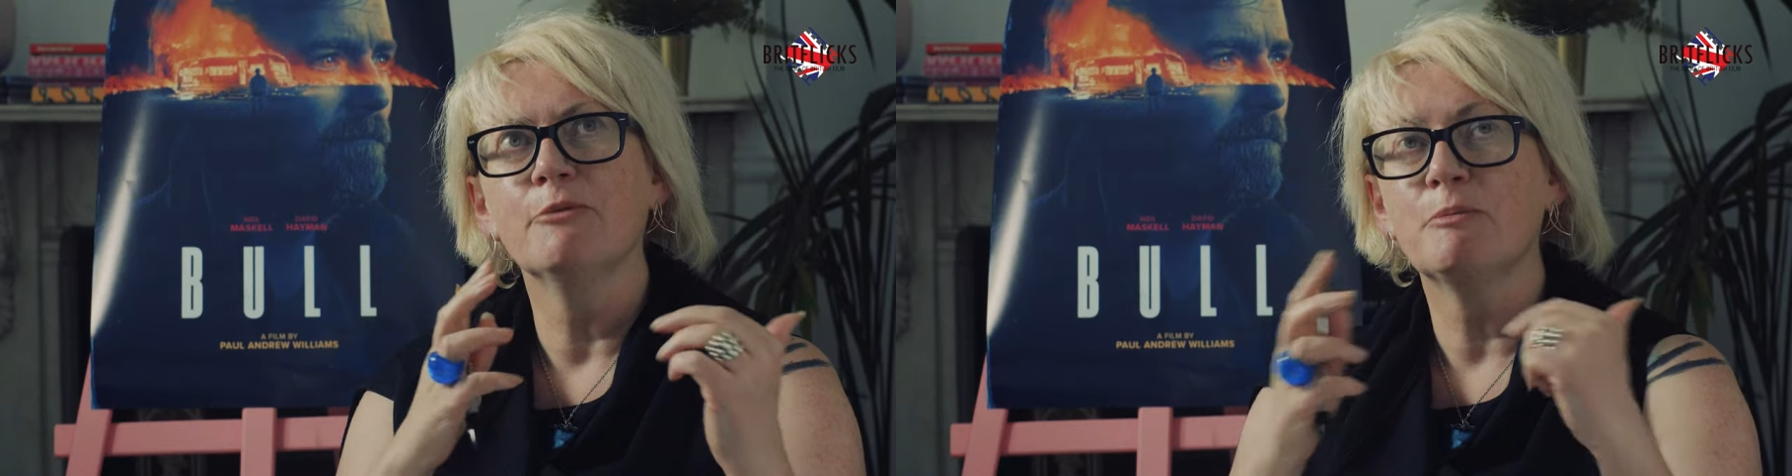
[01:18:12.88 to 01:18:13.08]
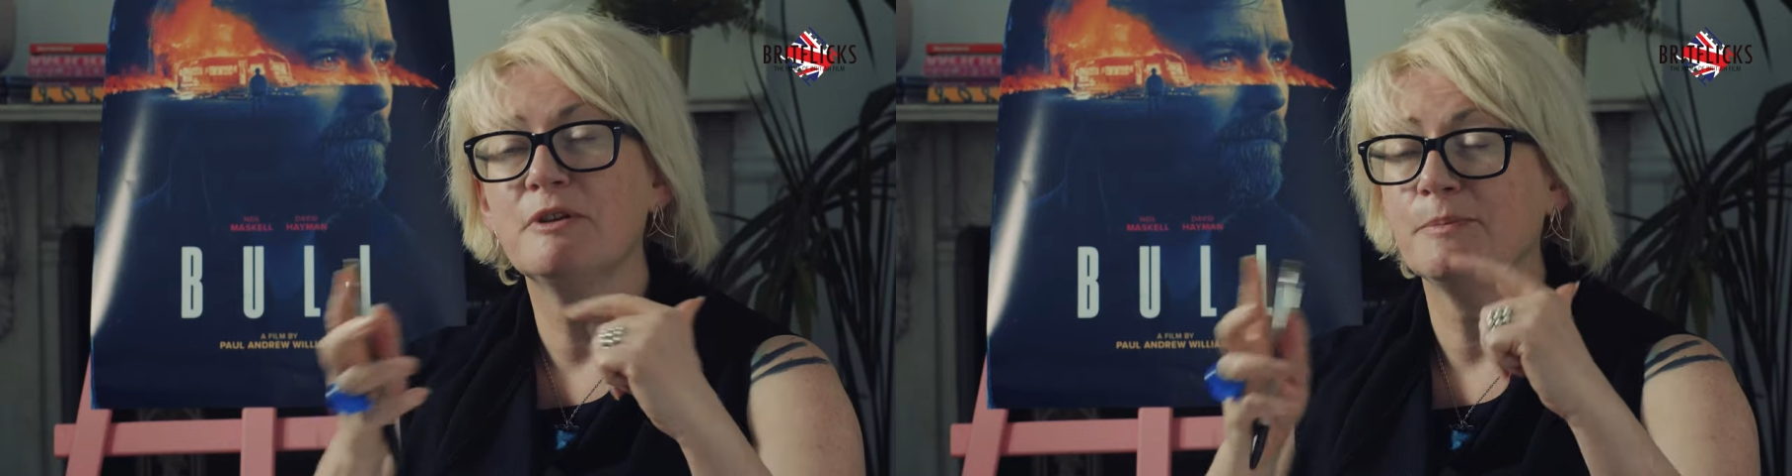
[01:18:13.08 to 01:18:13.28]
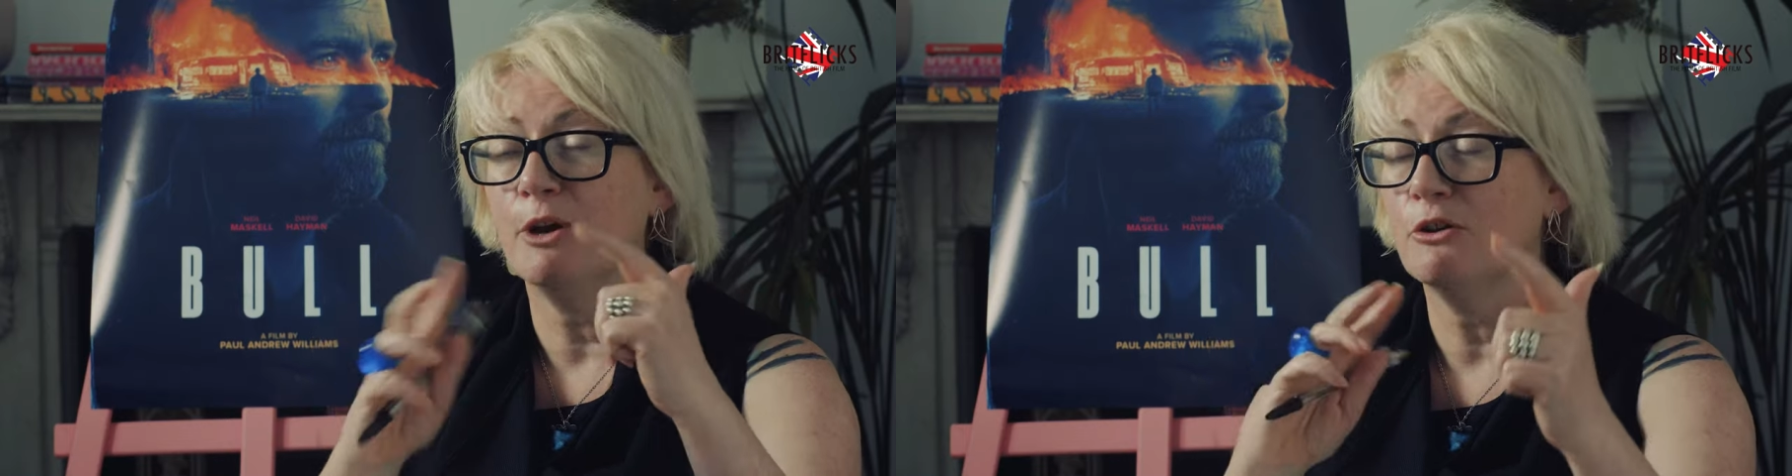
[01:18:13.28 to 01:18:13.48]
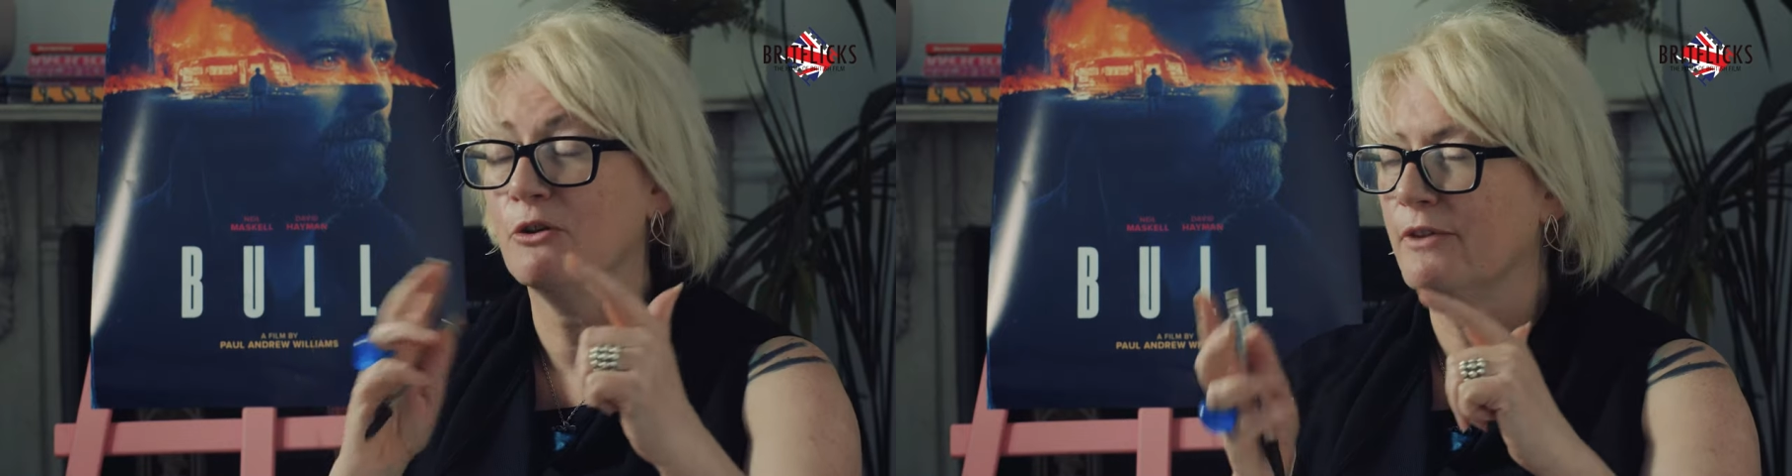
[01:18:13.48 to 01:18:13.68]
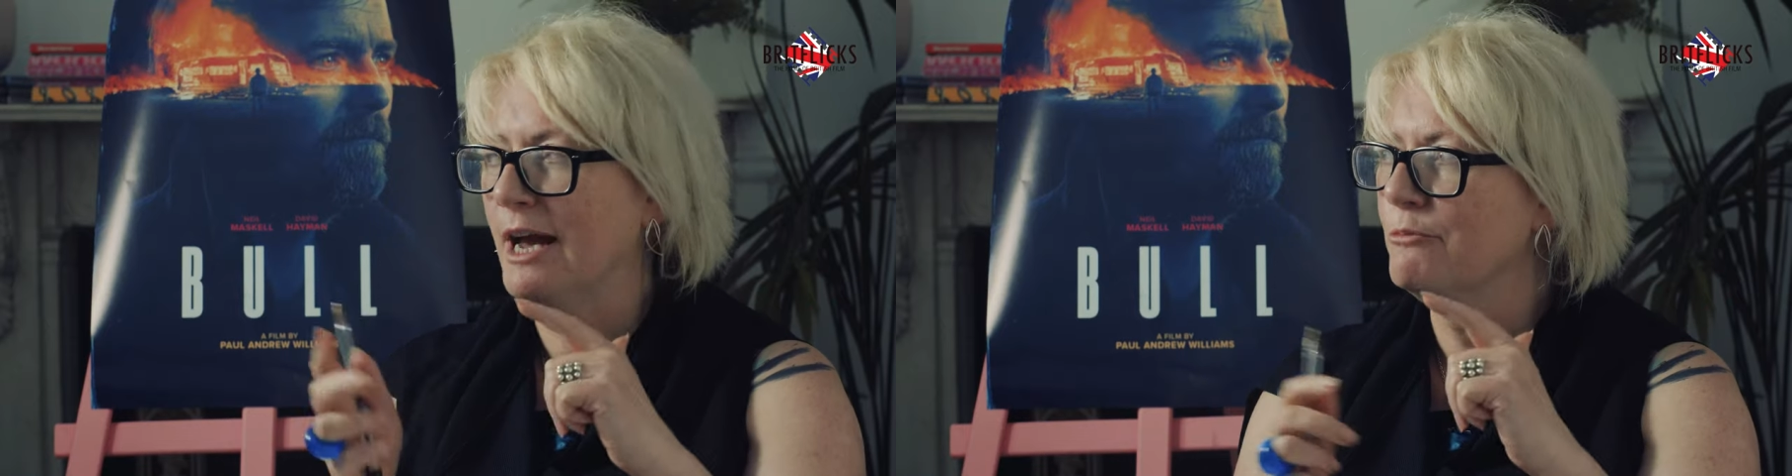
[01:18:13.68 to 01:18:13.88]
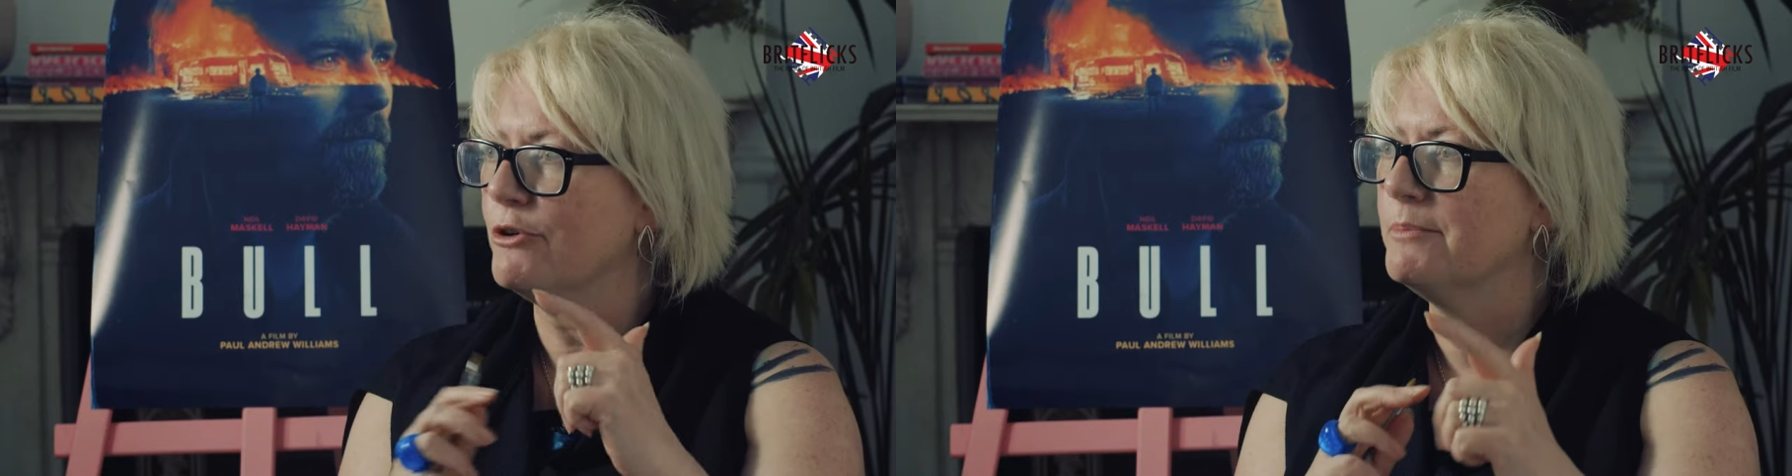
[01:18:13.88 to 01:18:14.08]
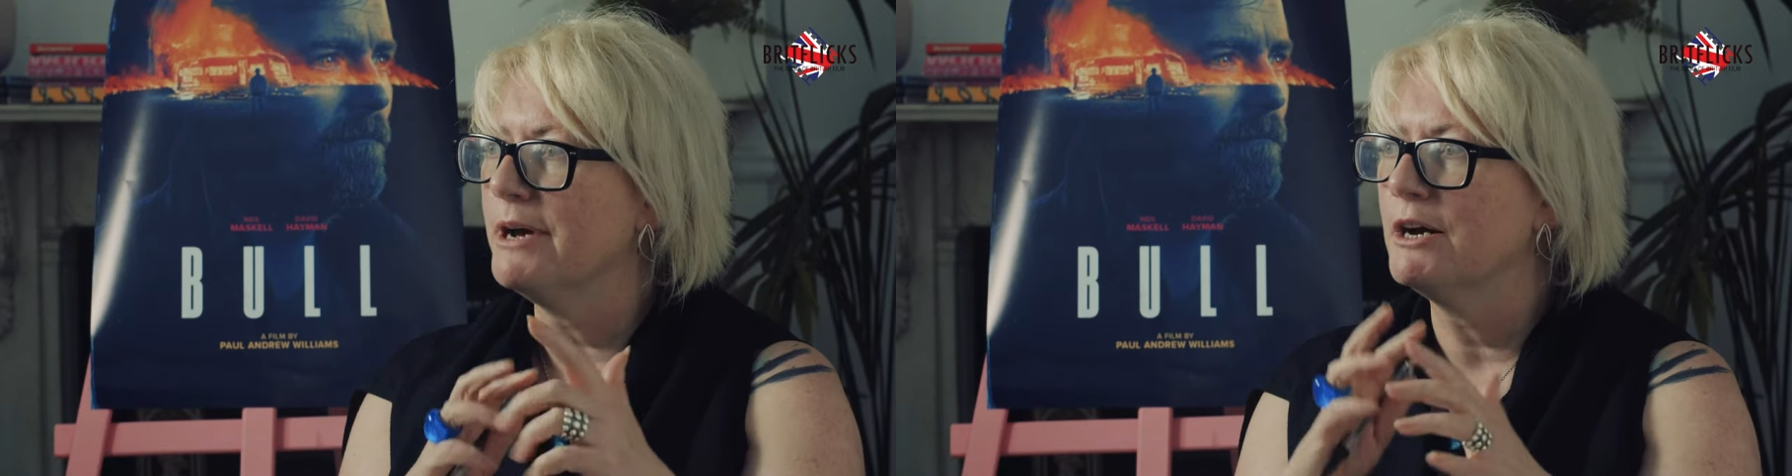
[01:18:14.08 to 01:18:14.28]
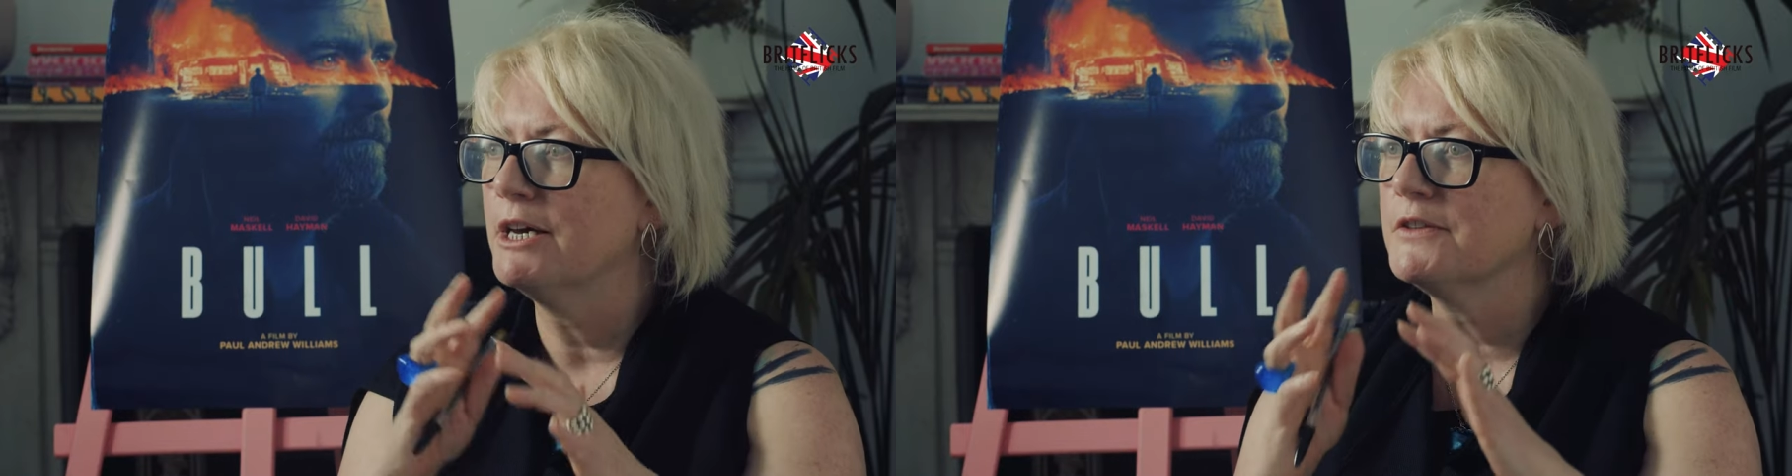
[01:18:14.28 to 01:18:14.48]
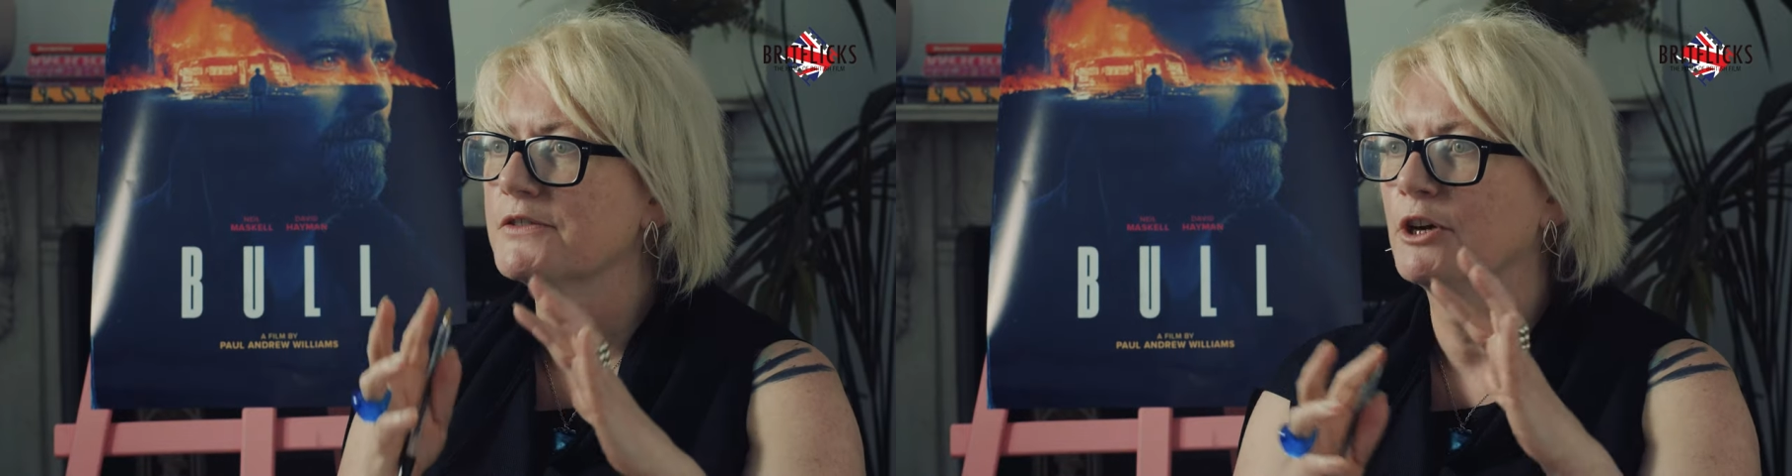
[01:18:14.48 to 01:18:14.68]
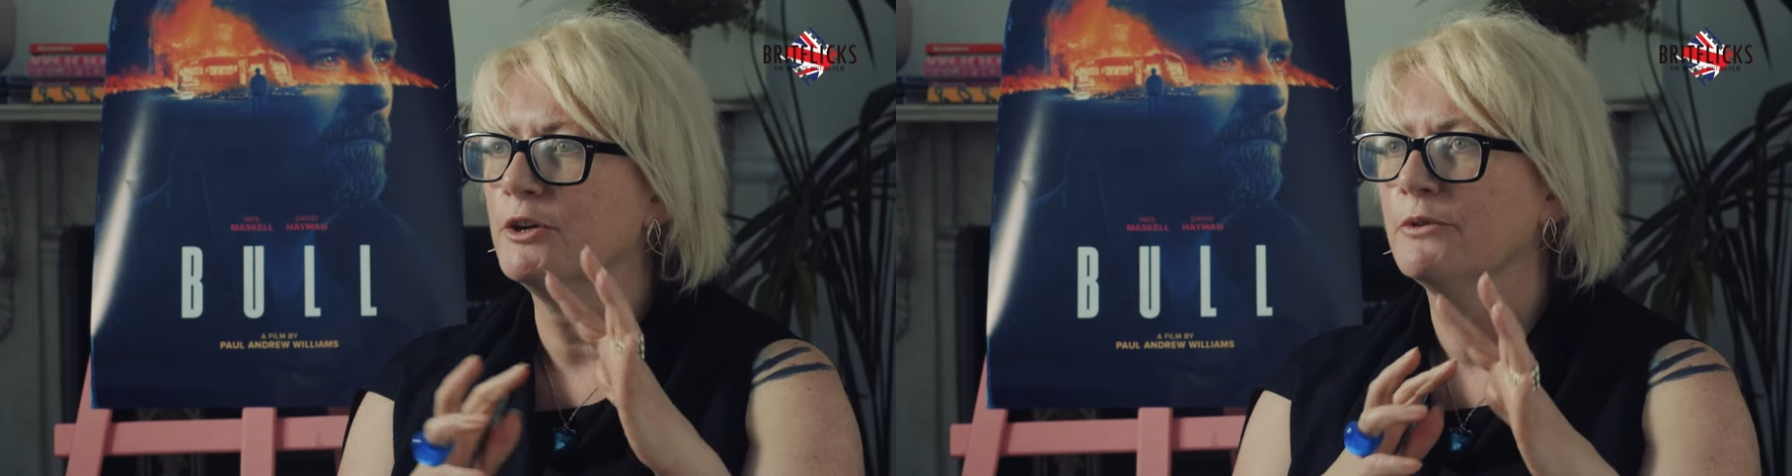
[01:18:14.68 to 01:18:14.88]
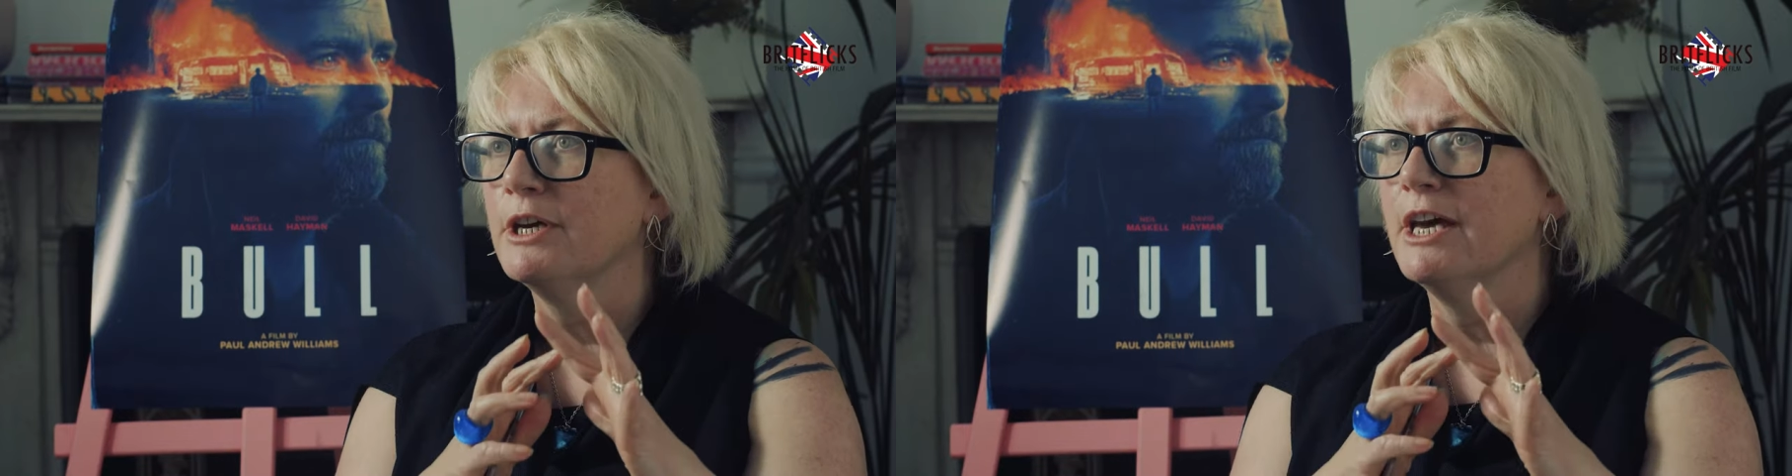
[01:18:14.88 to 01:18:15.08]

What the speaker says: when we spoke off camera about it's kind of,